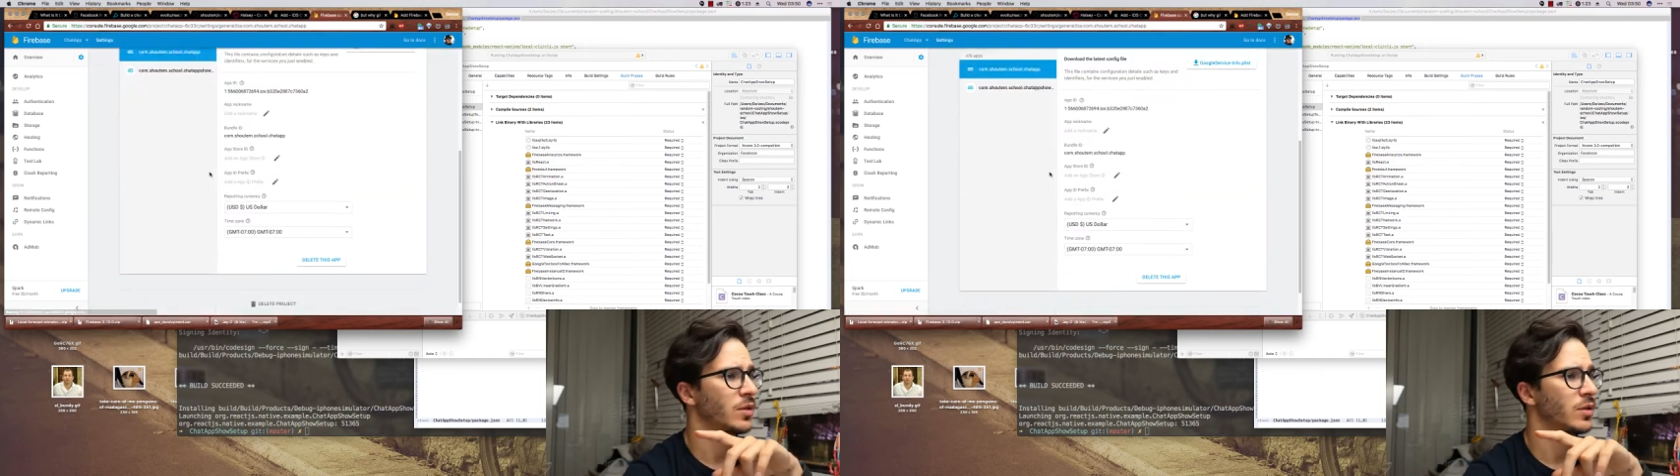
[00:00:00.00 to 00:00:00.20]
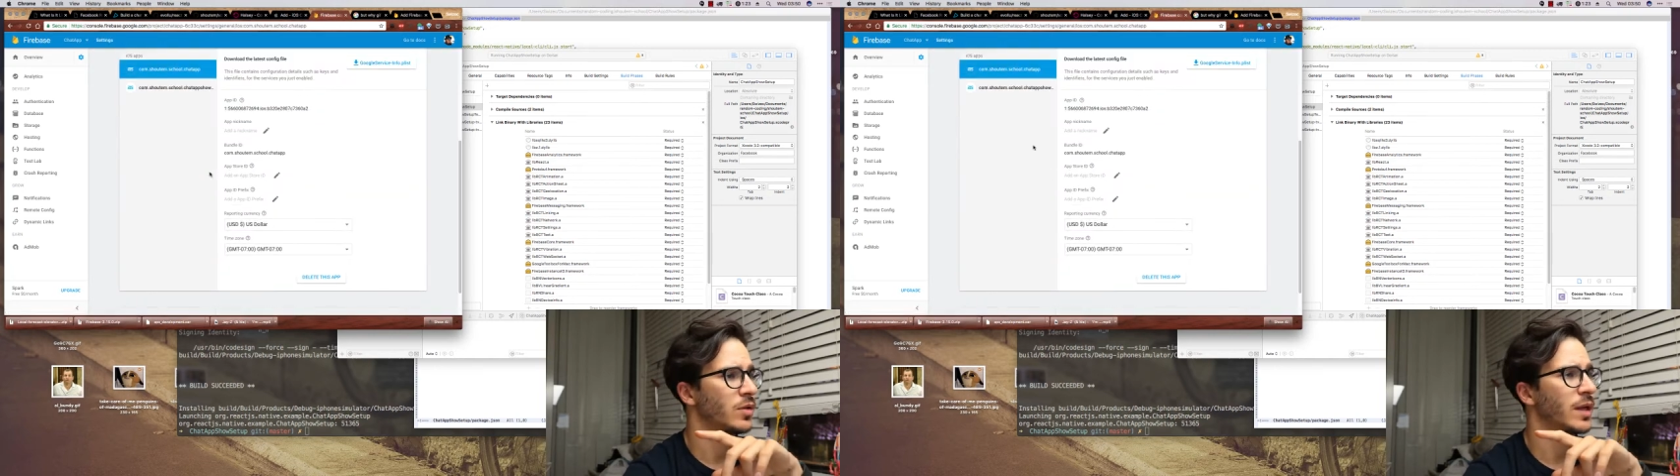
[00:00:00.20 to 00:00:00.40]

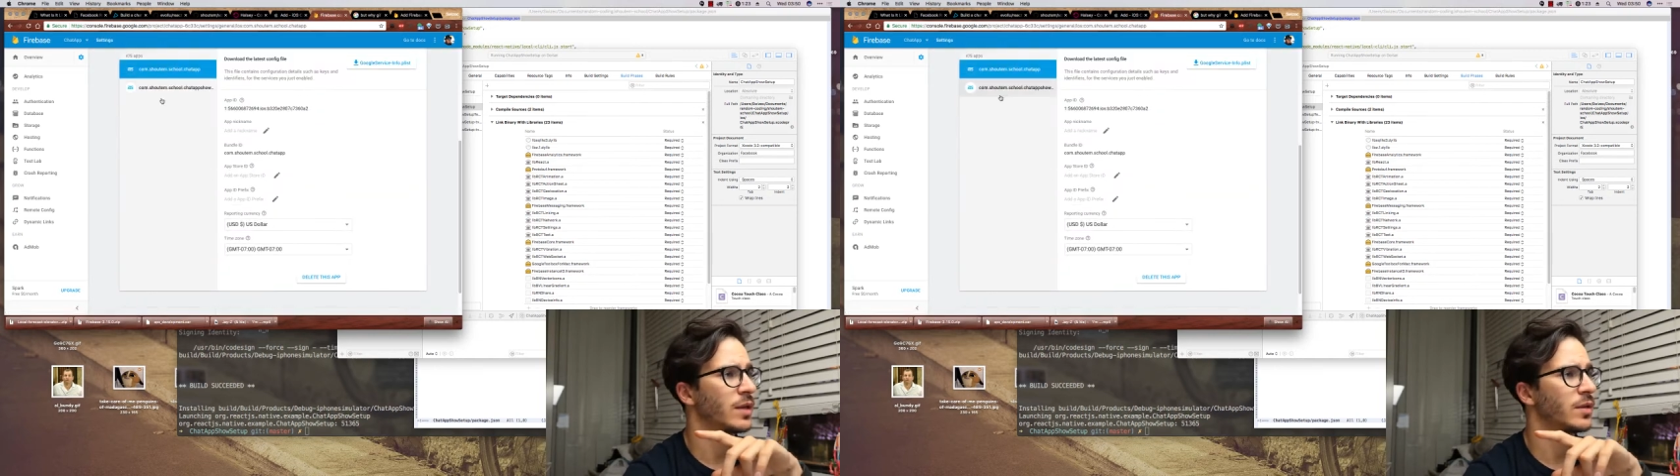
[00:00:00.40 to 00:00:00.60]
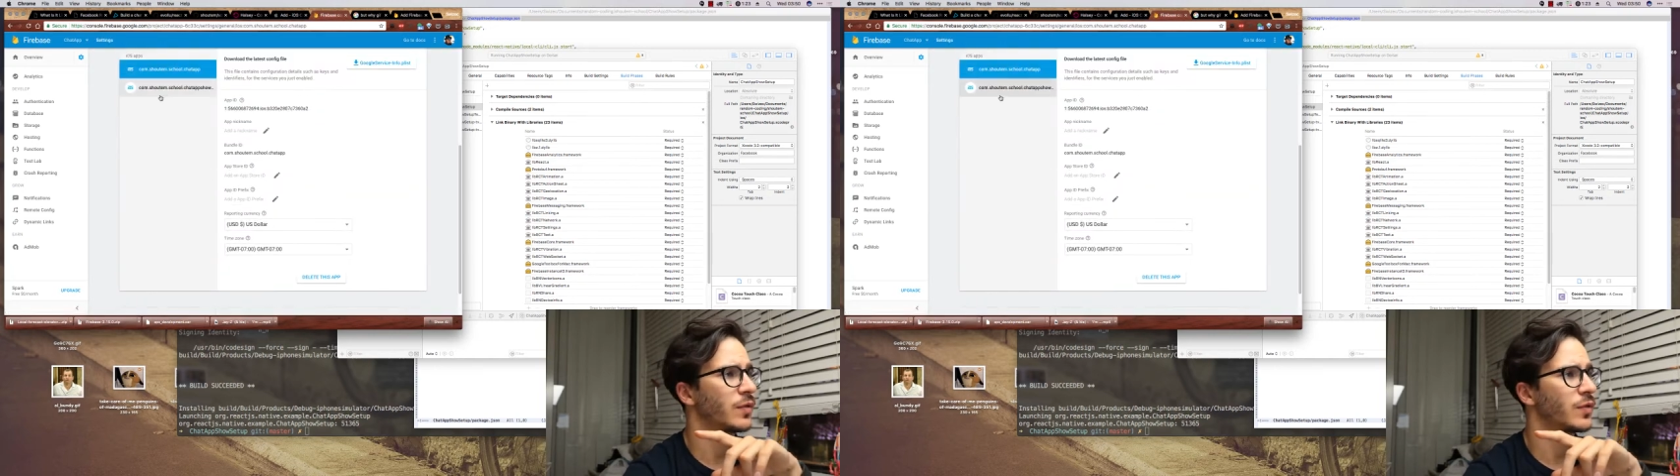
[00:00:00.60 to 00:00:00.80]
You get
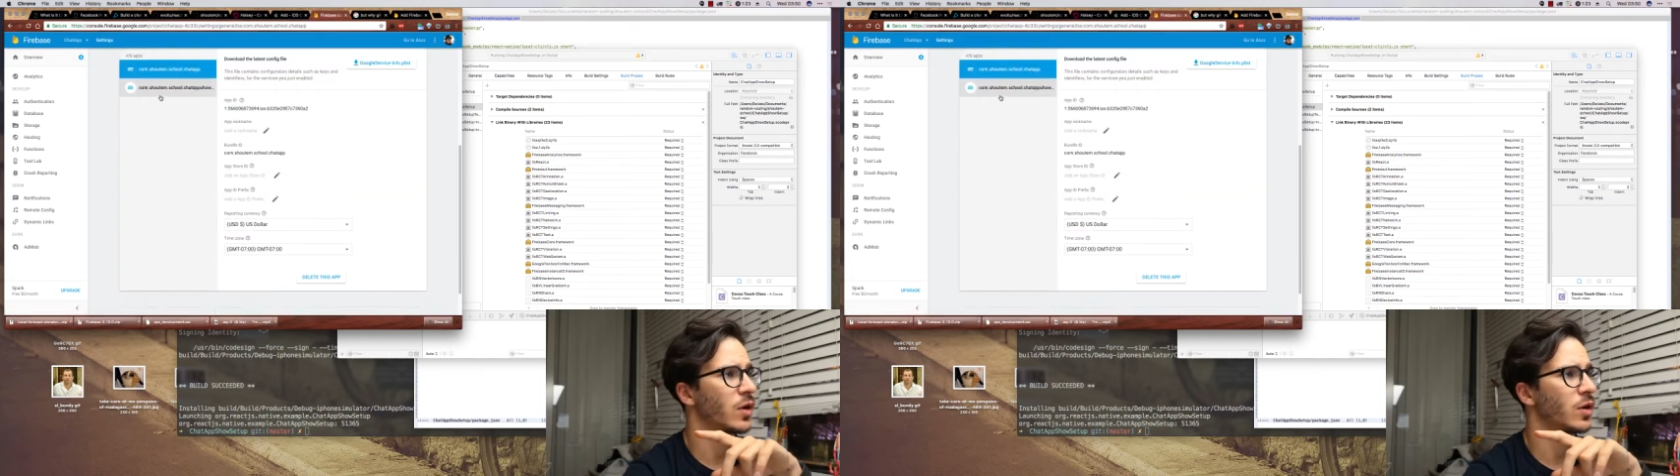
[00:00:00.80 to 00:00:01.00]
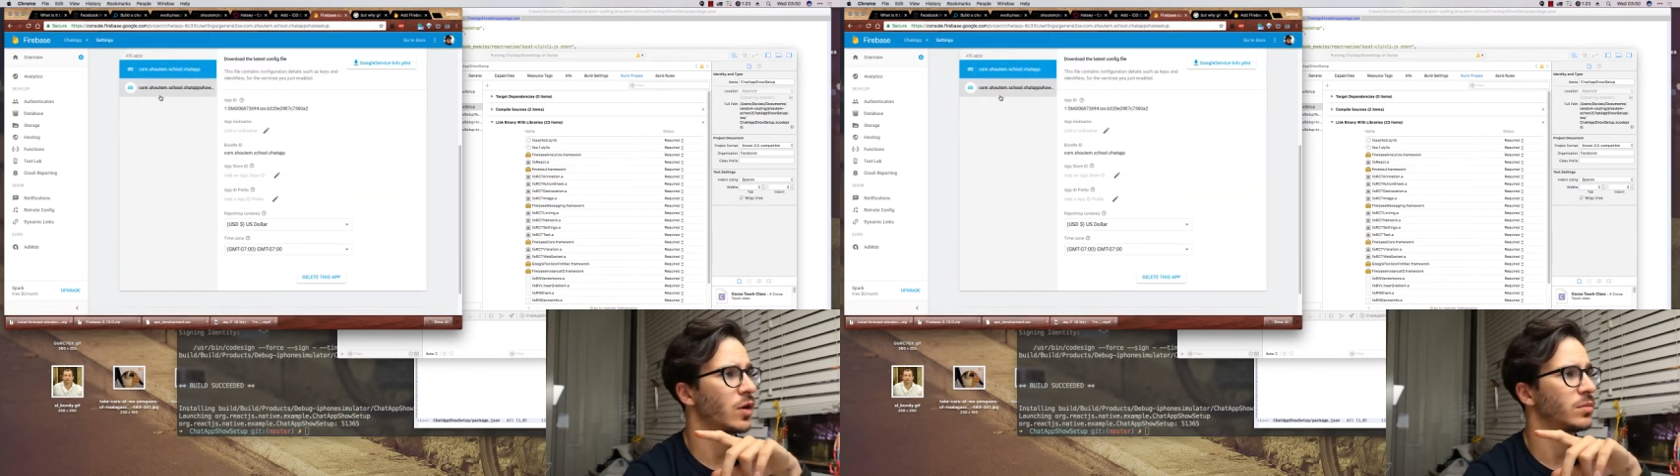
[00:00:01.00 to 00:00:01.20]
it
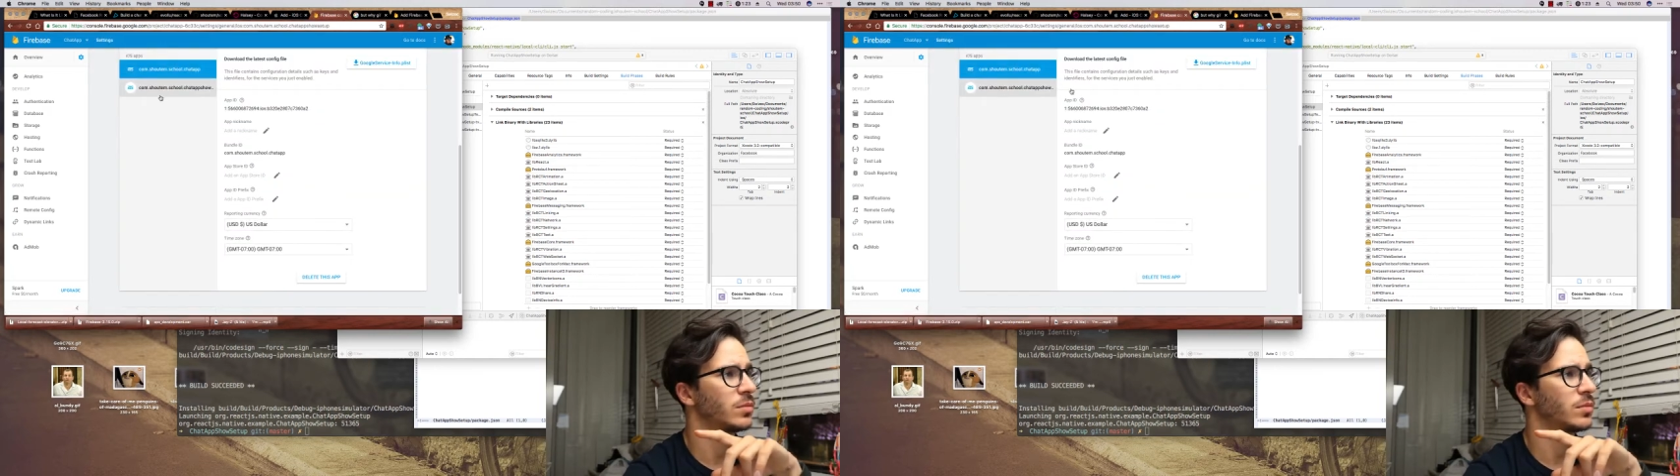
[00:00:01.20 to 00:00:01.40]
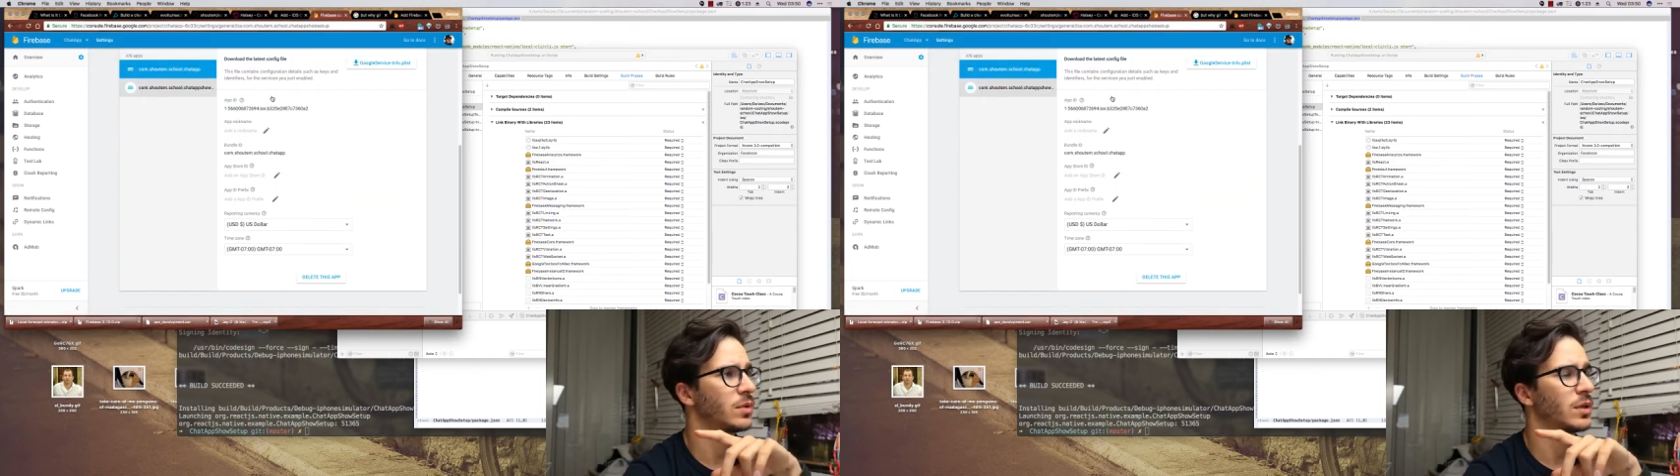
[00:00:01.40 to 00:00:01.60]
from
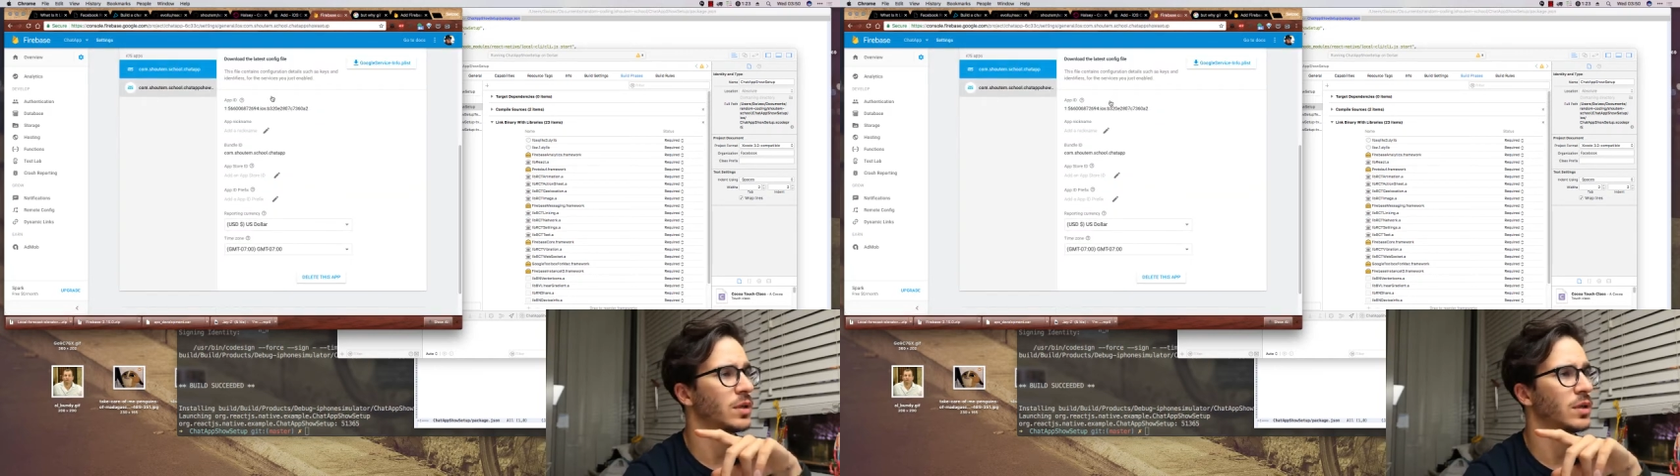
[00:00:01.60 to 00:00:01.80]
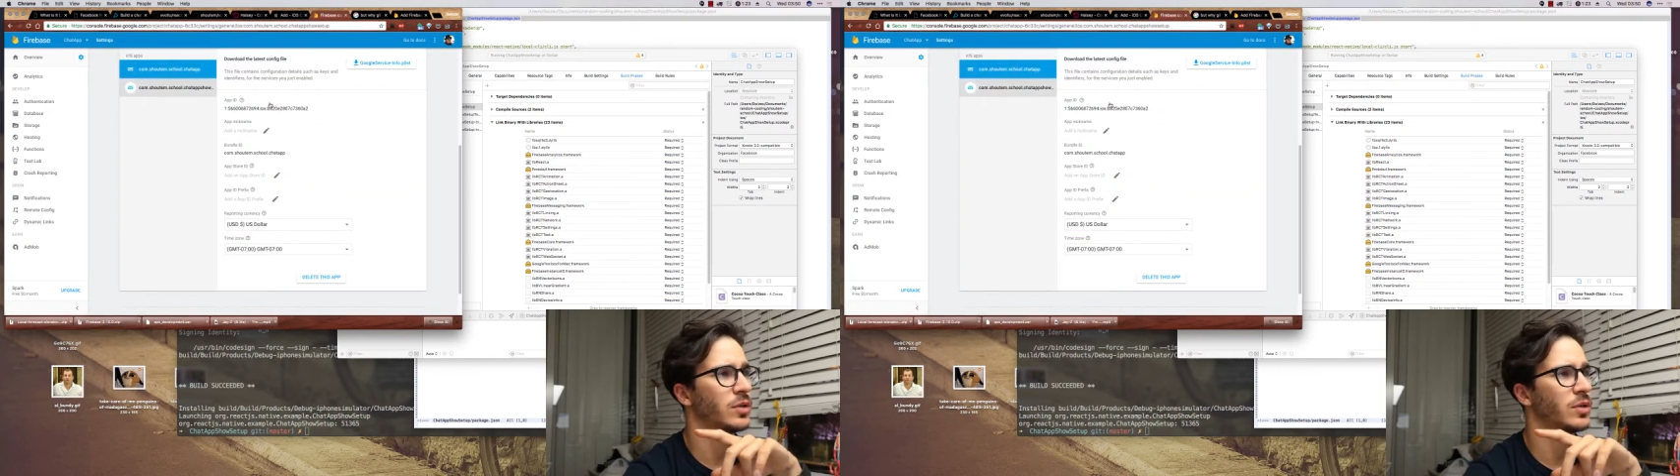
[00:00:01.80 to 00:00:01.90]
uh,